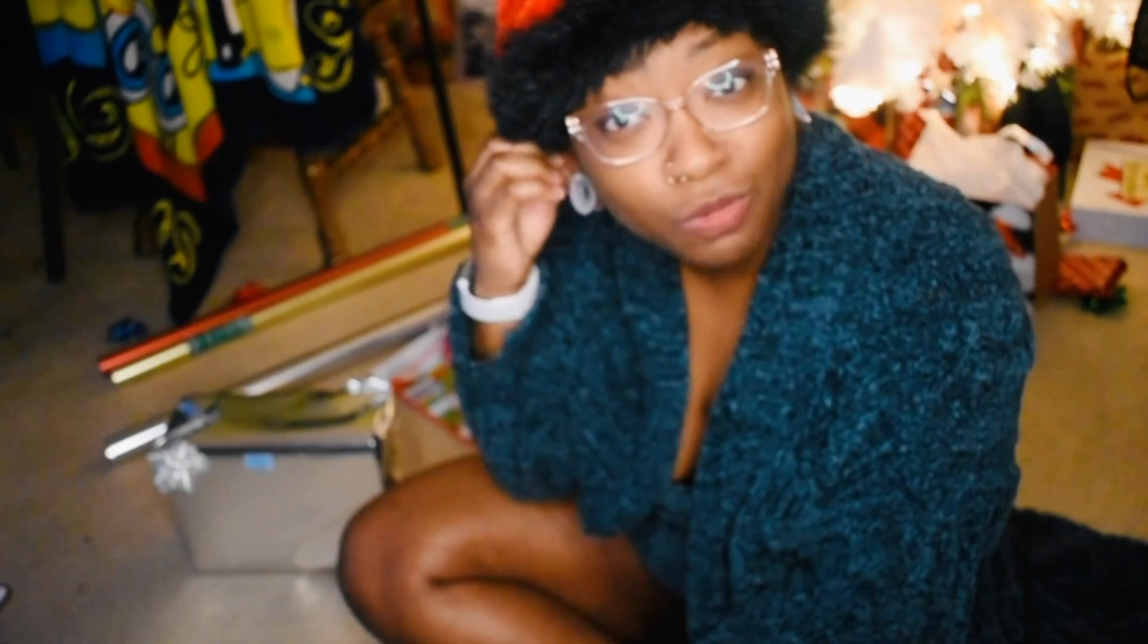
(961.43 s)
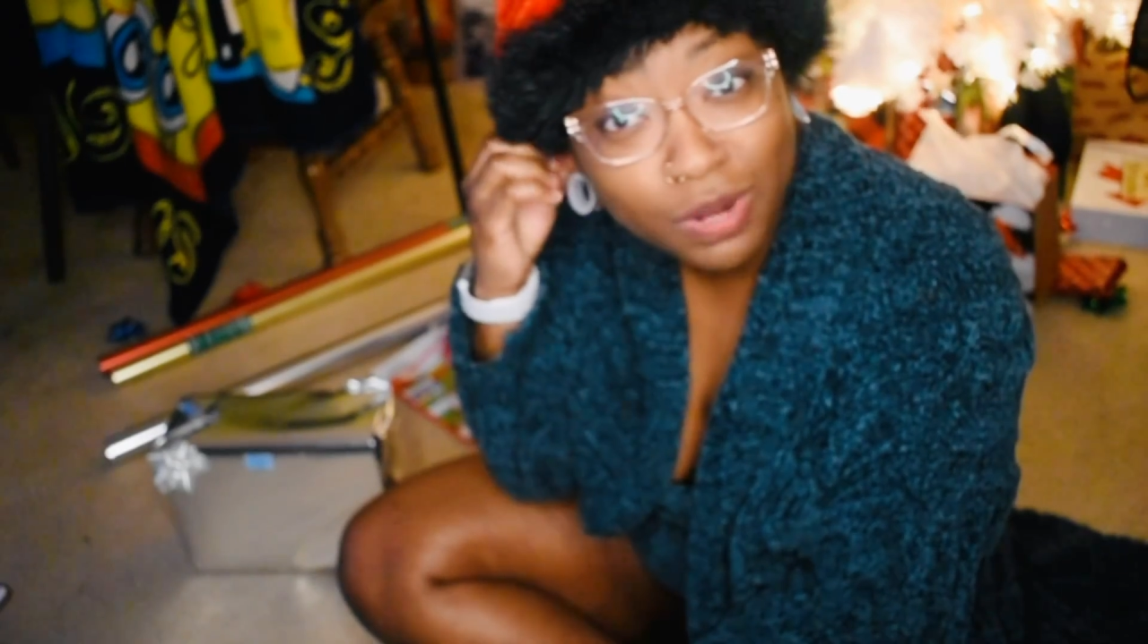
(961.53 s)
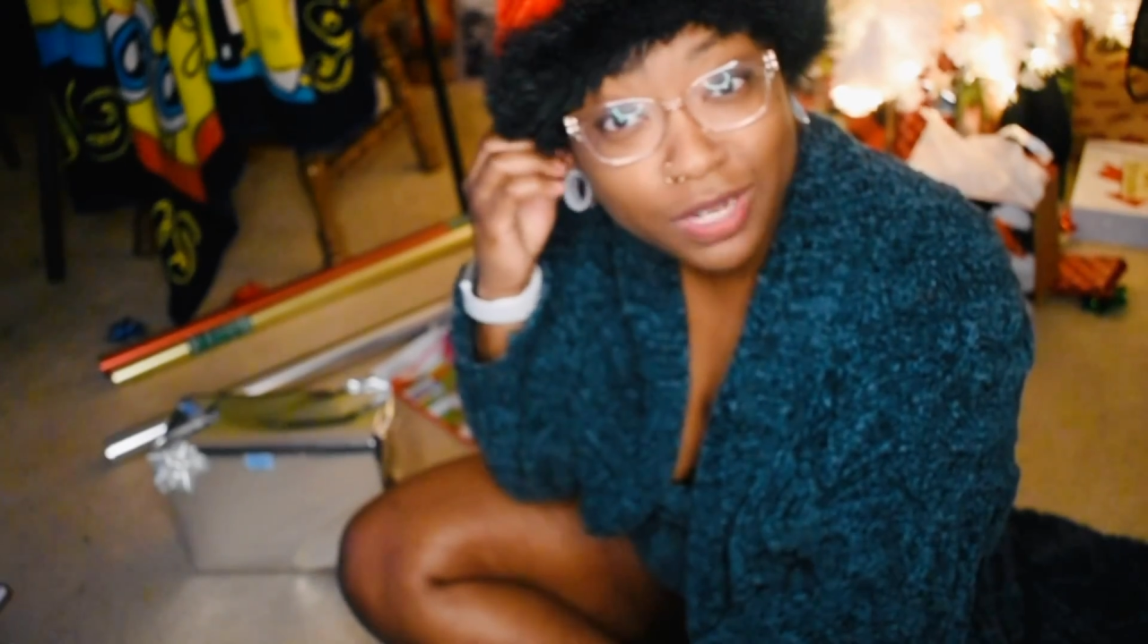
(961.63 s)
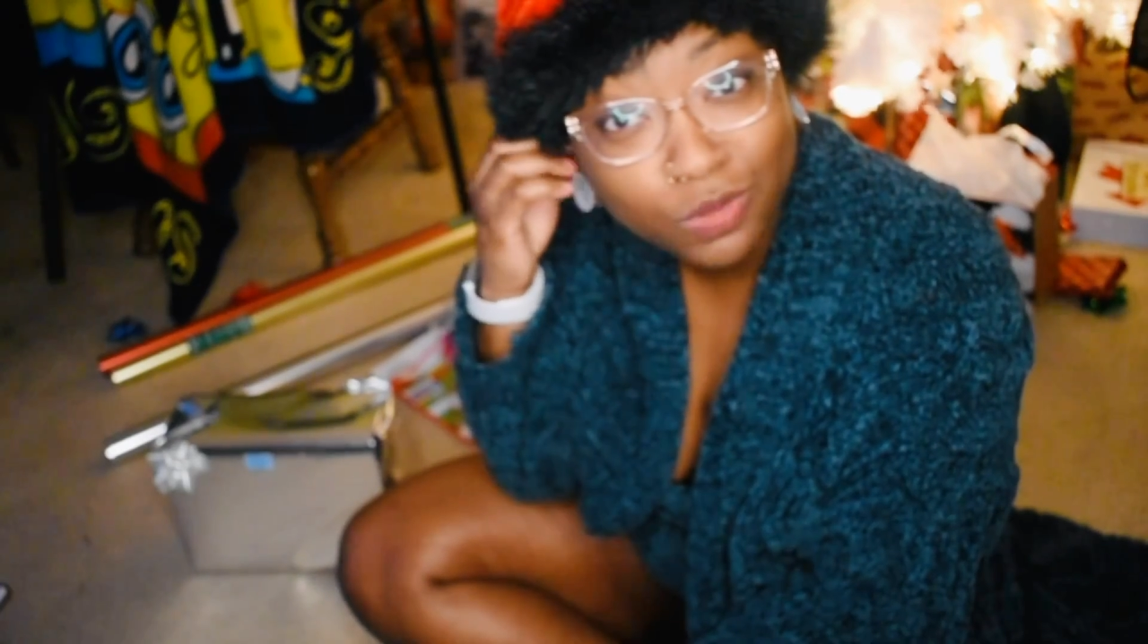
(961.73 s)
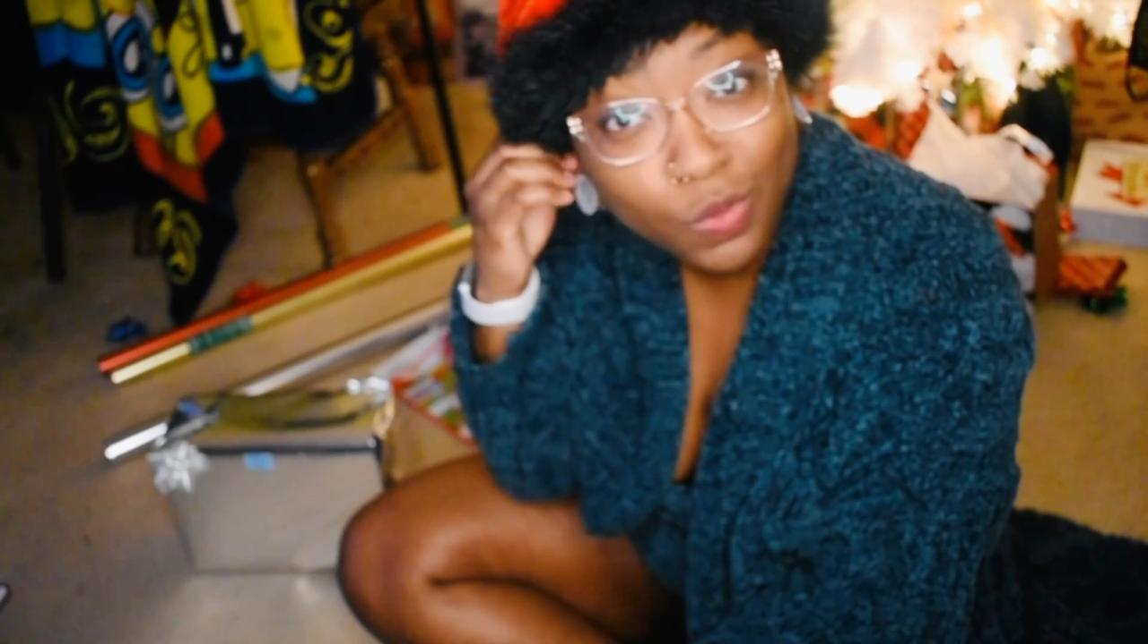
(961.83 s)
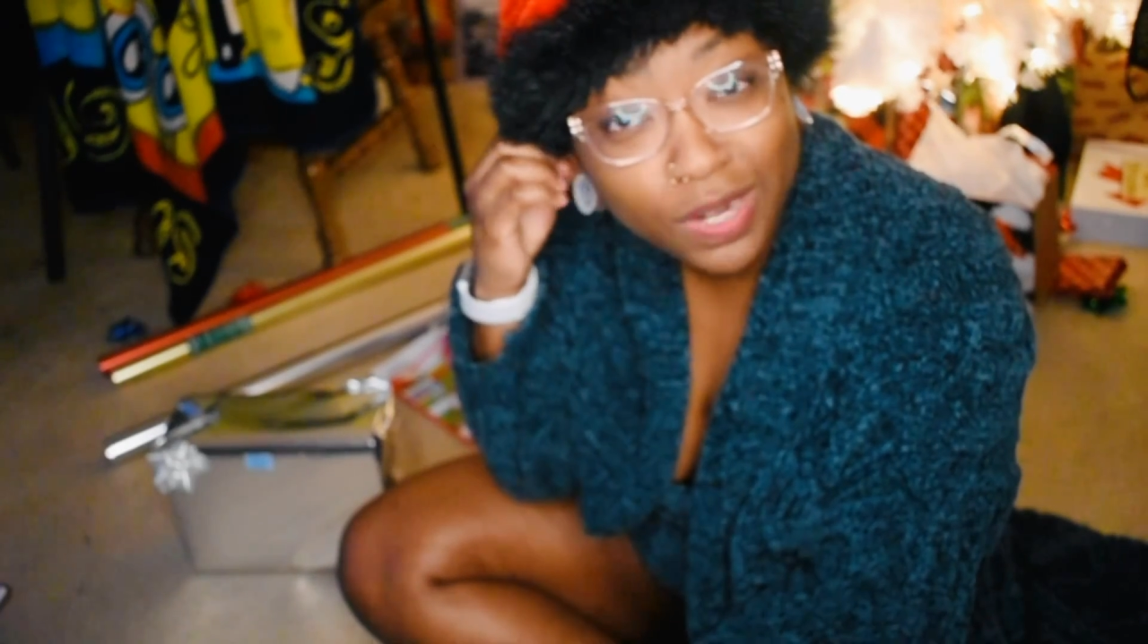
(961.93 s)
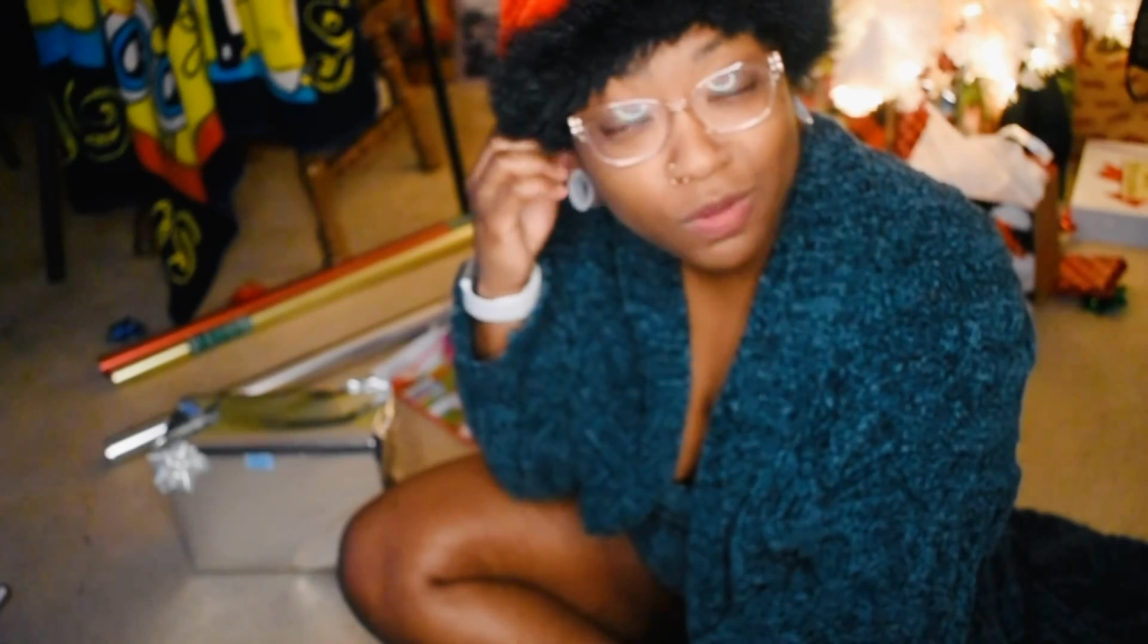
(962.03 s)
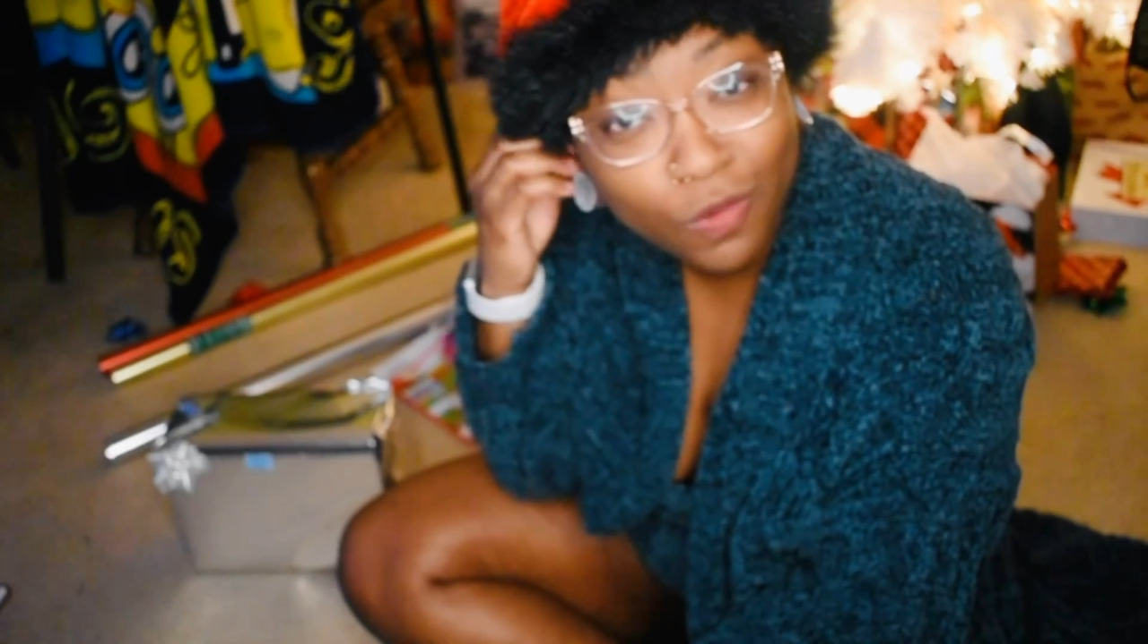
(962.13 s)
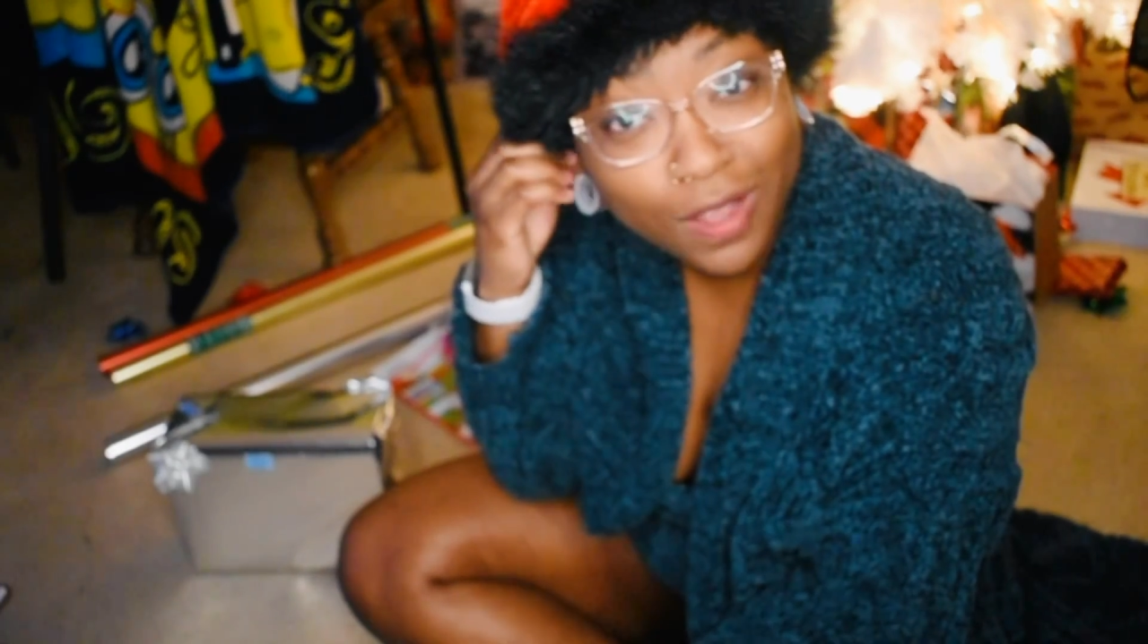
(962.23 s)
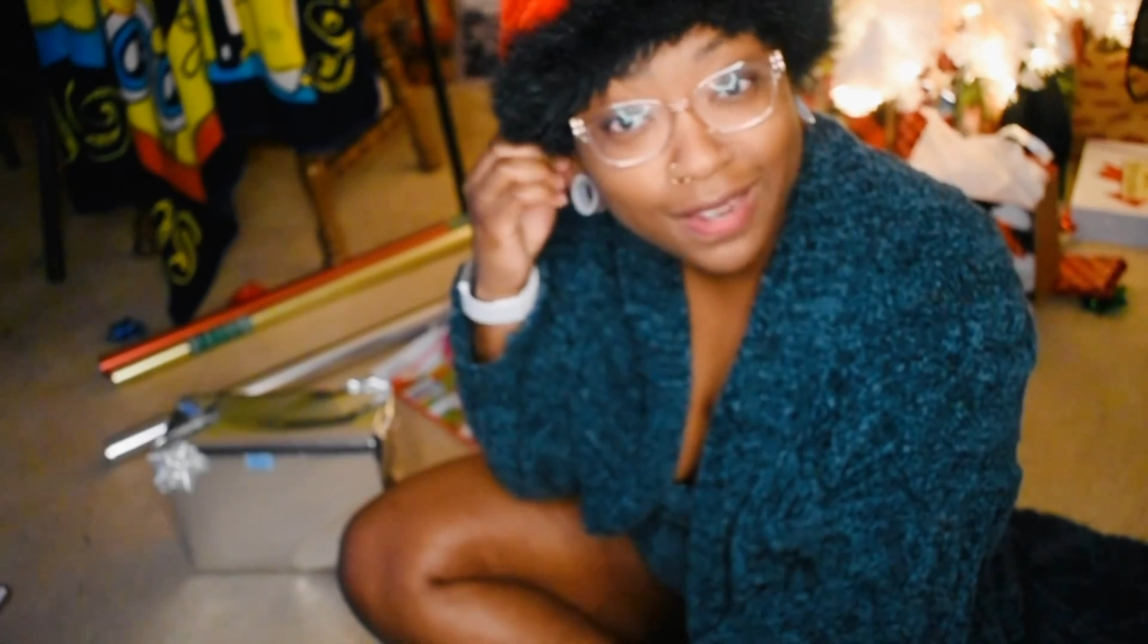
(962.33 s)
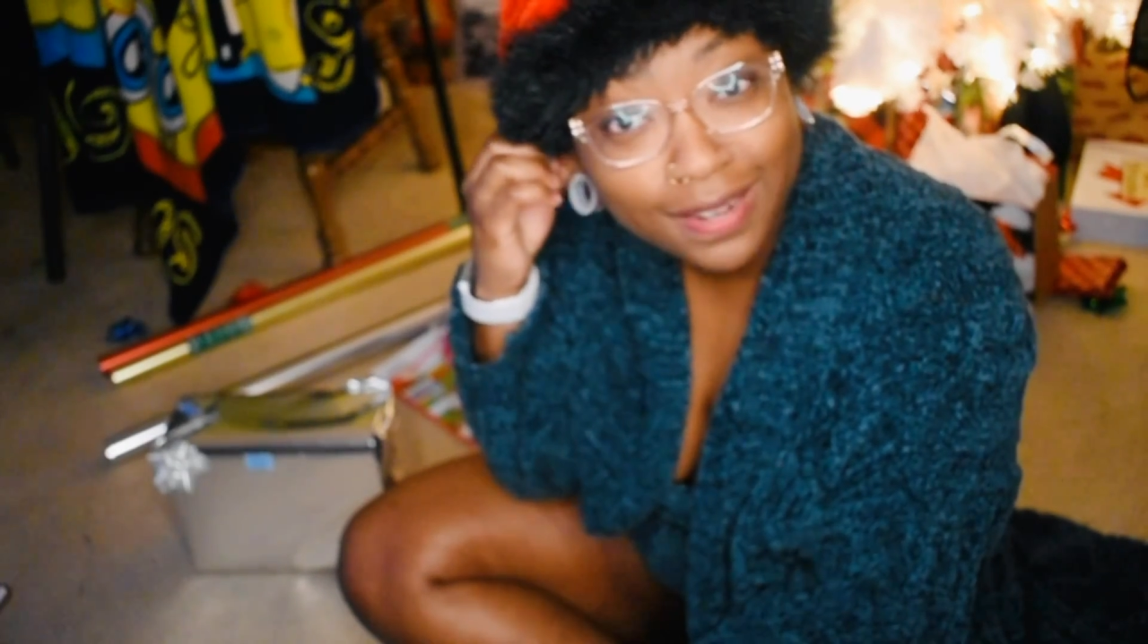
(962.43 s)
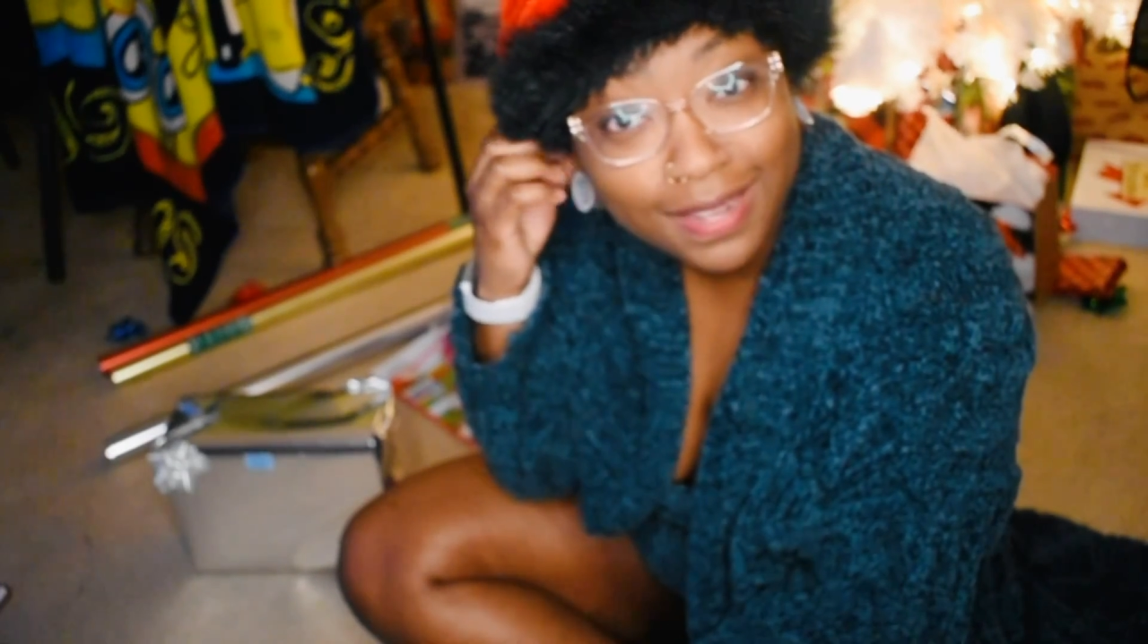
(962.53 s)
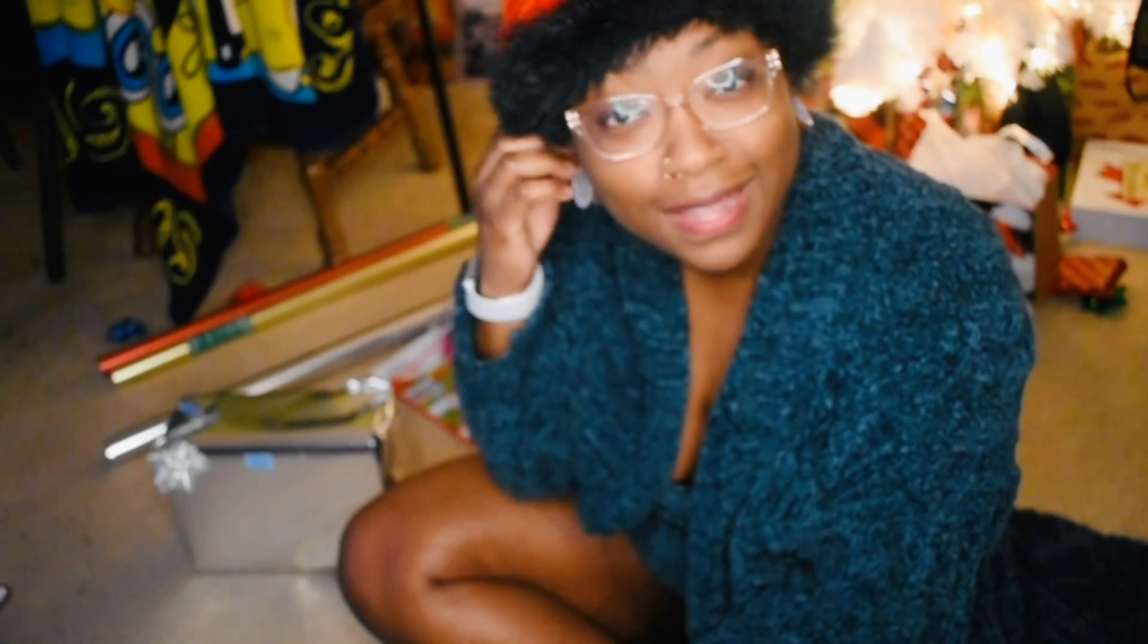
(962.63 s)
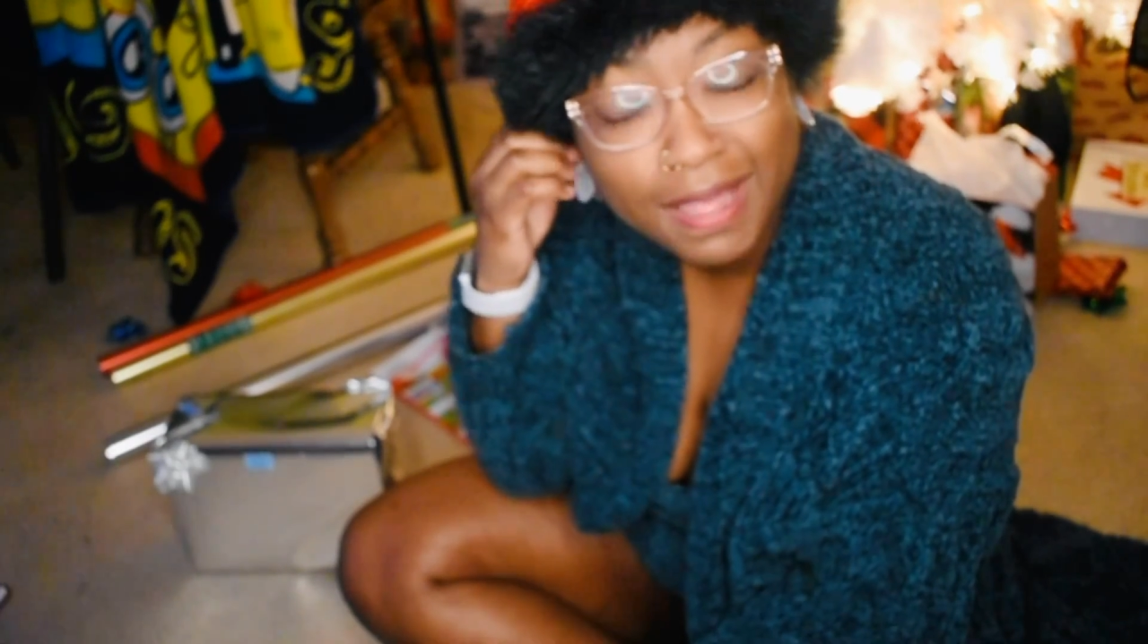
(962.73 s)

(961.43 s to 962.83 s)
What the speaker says: 2021.